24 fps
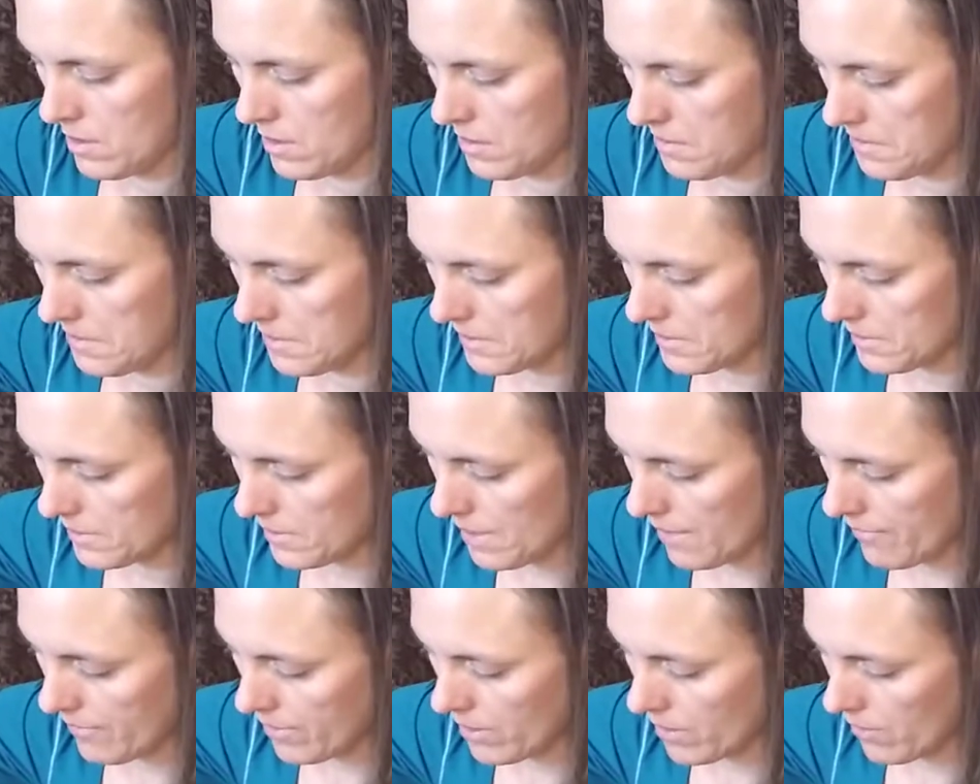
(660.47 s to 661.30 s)
The
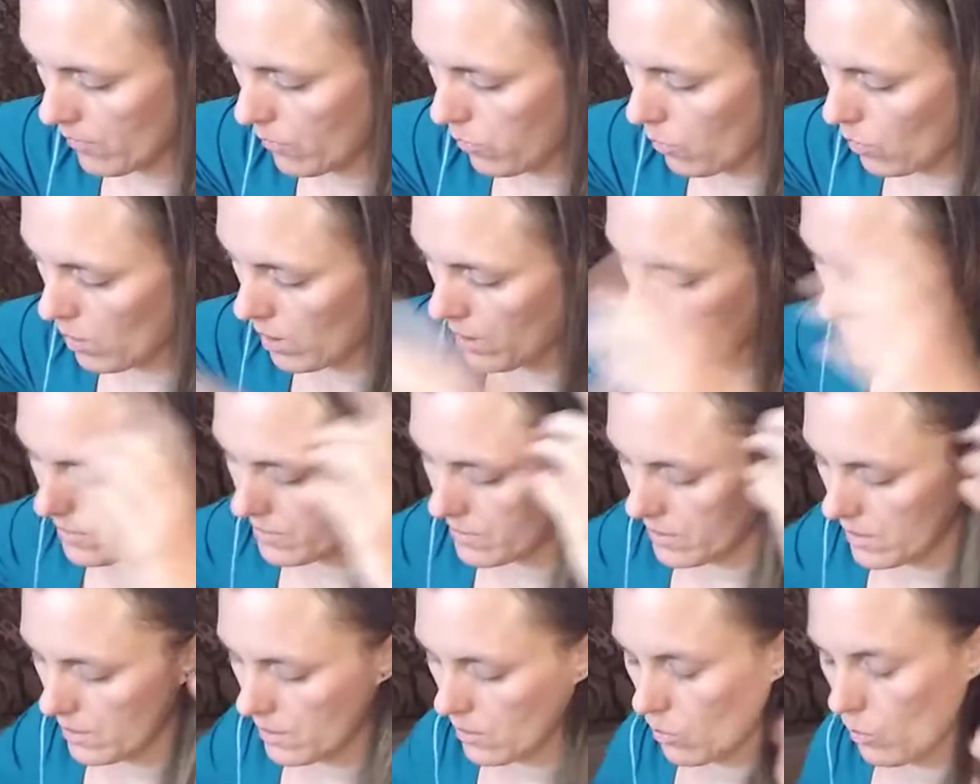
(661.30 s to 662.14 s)
Seven of Wands
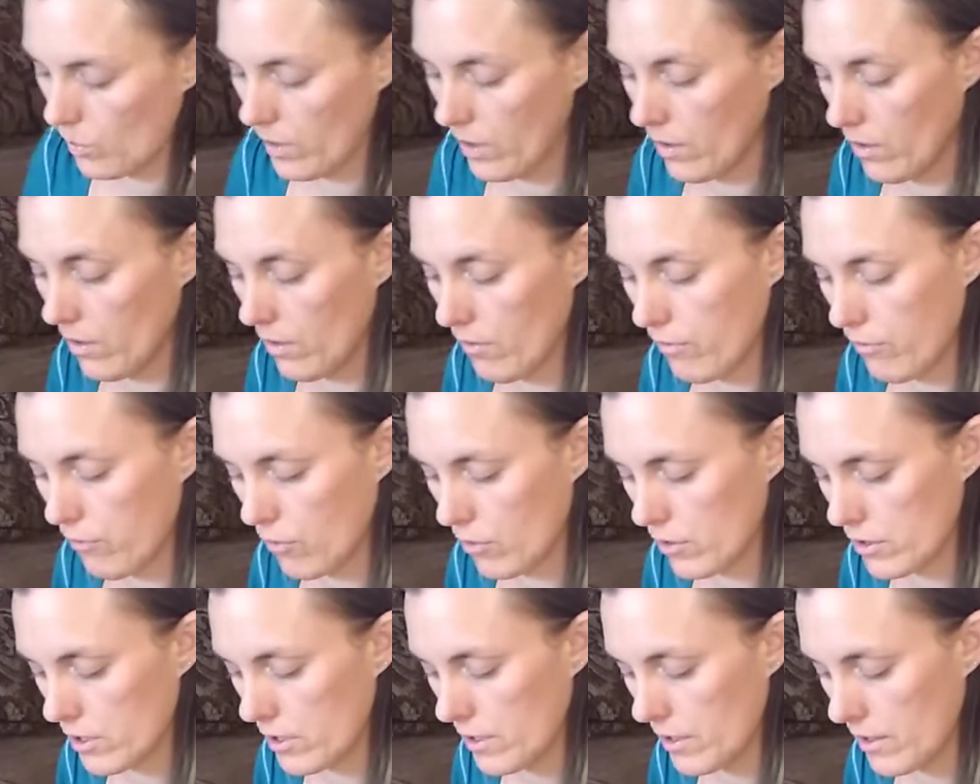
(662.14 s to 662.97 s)
and the Wheel of
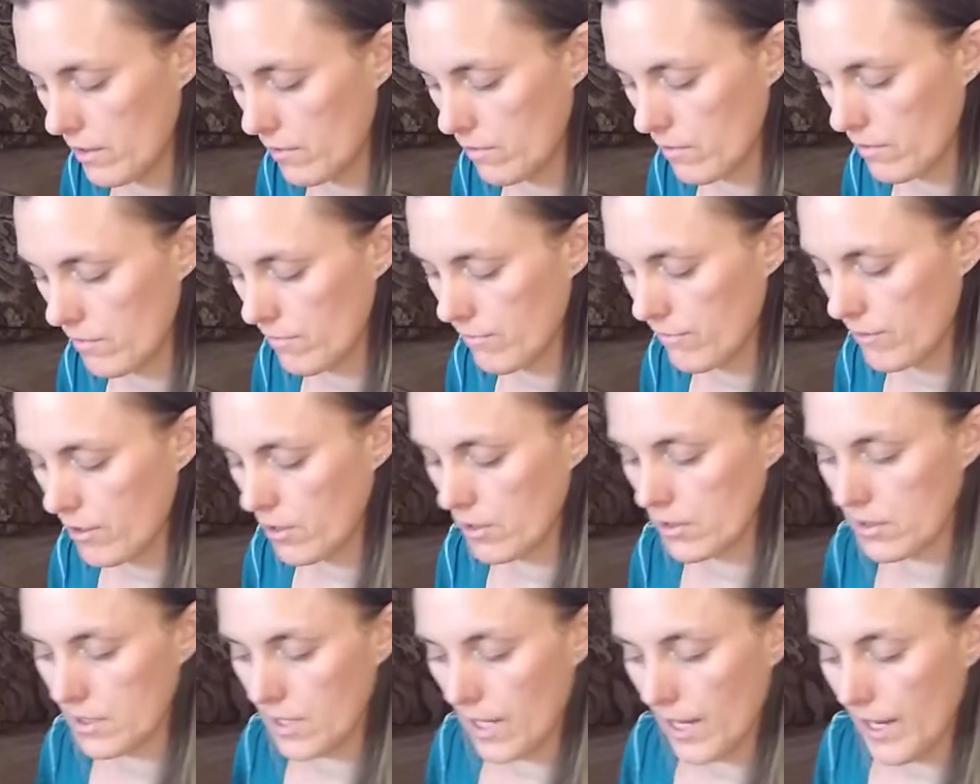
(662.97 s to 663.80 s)
Fortune in
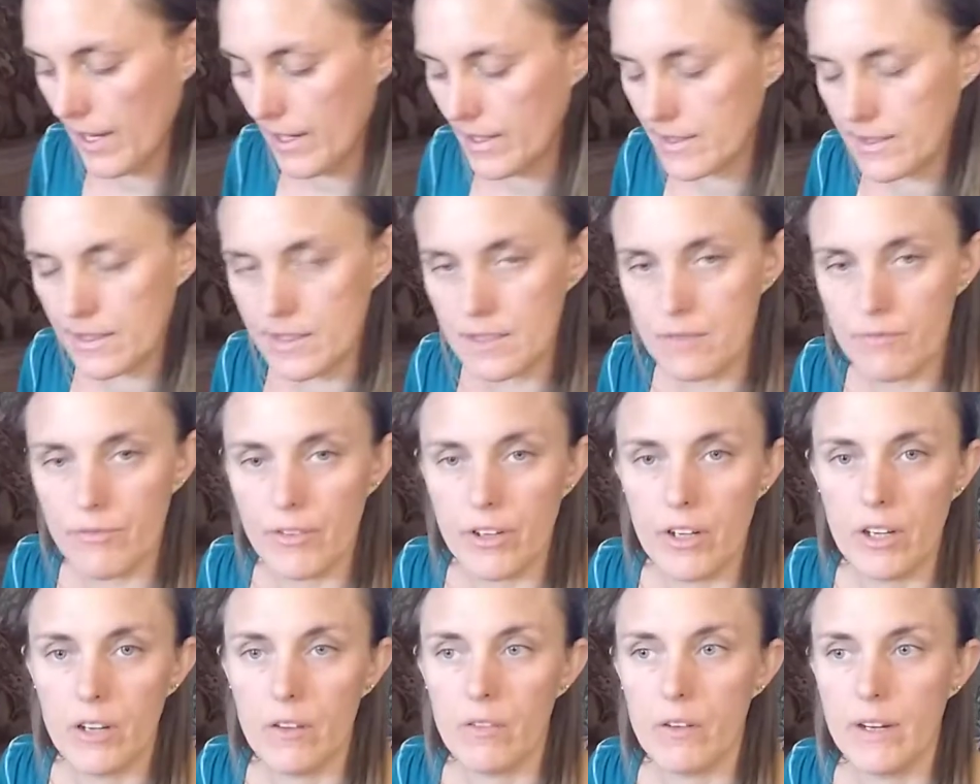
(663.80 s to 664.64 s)
reverse. Yeah, it's this
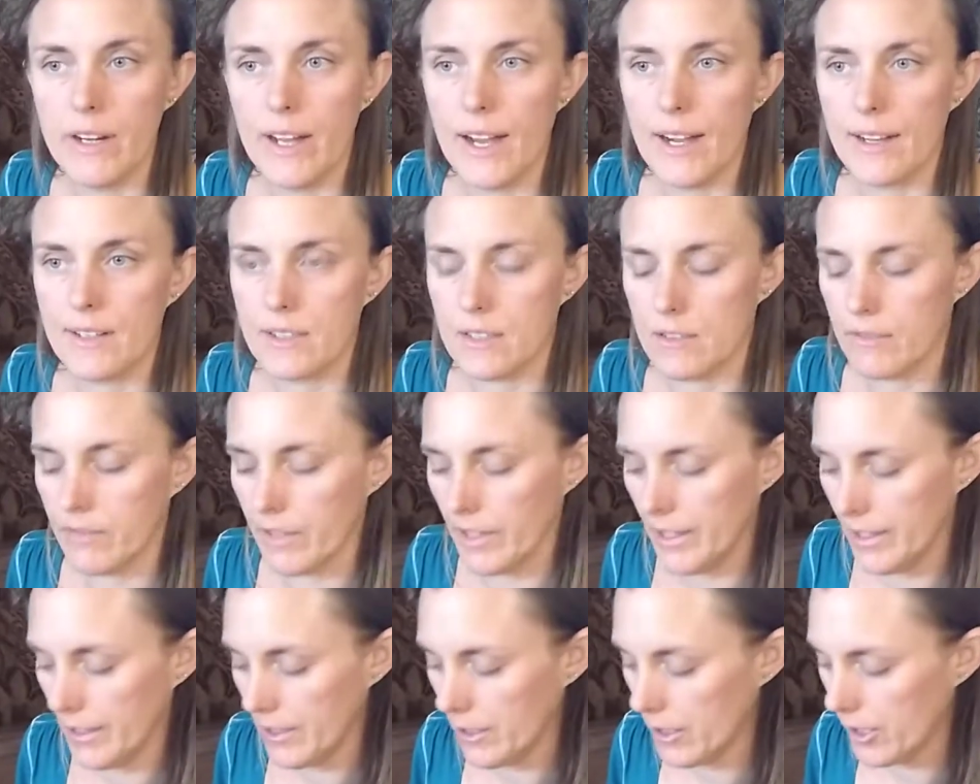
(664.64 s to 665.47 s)
very reactive
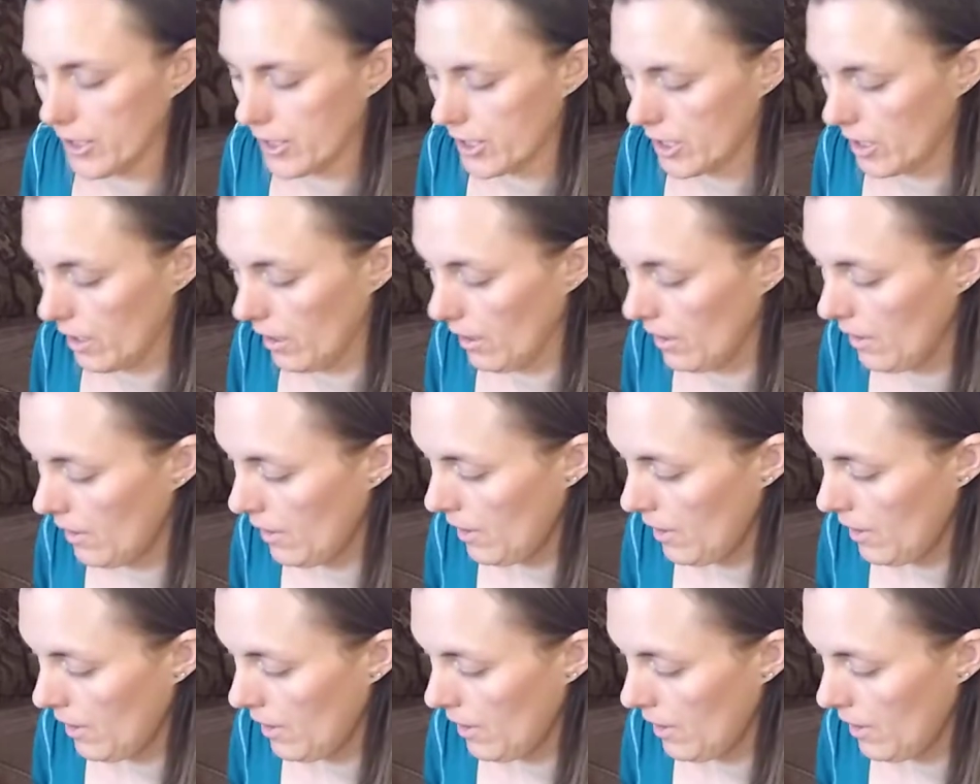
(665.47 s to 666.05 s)
energy.